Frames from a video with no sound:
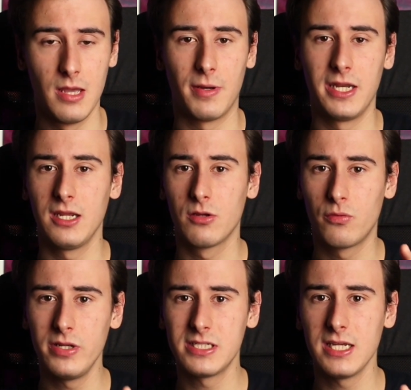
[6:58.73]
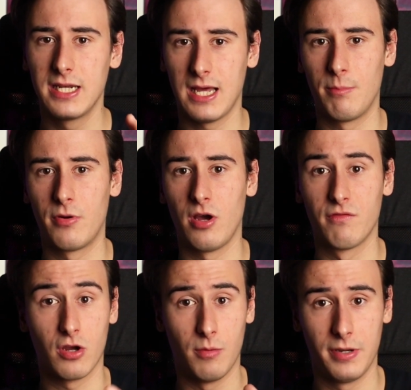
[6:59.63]
But an increasing number
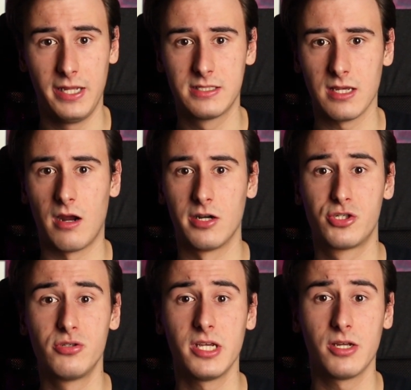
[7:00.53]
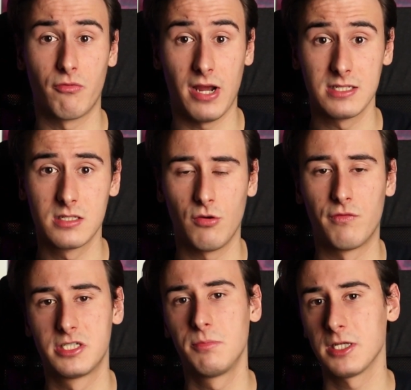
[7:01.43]
of companies are choosing Rust
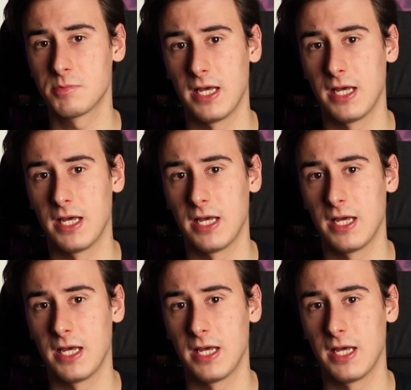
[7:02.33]
over C++